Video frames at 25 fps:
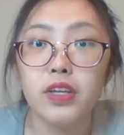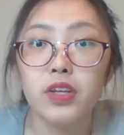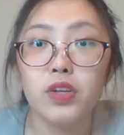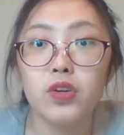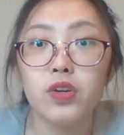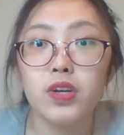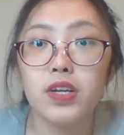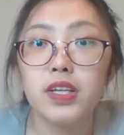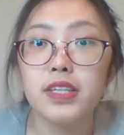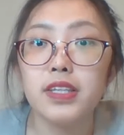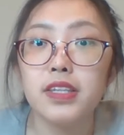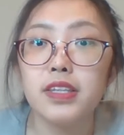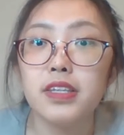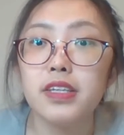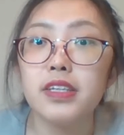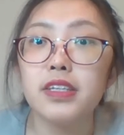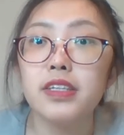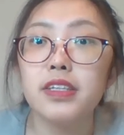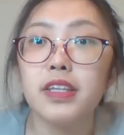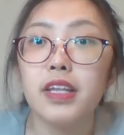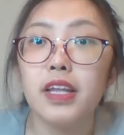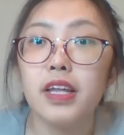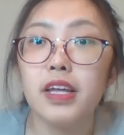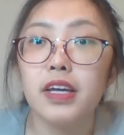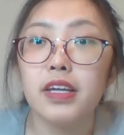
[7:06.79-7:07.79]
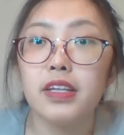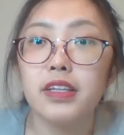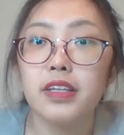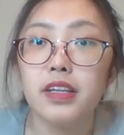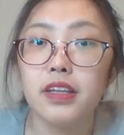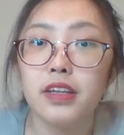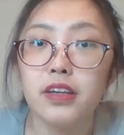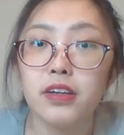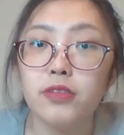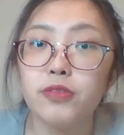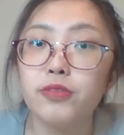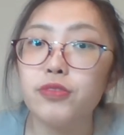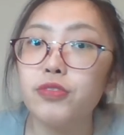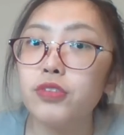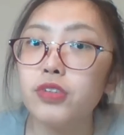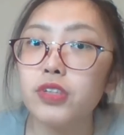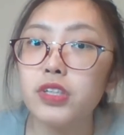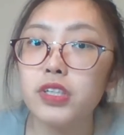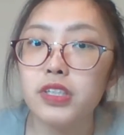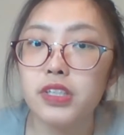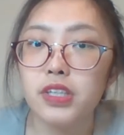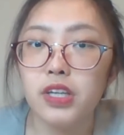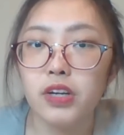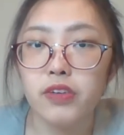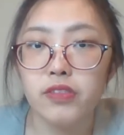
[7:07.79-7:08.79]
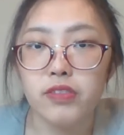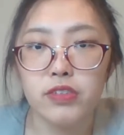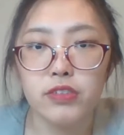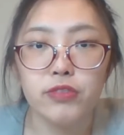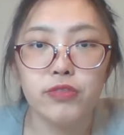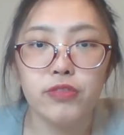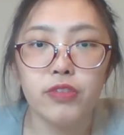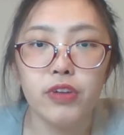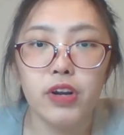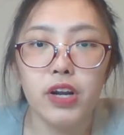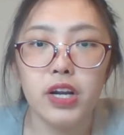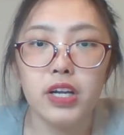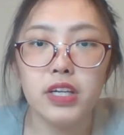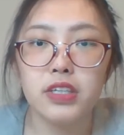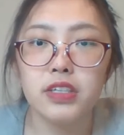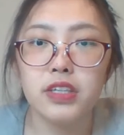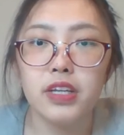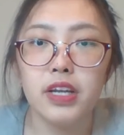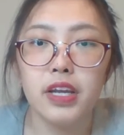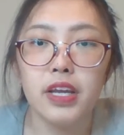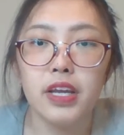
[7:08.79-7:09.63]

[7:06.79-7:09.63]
You can see that their food is always fresh.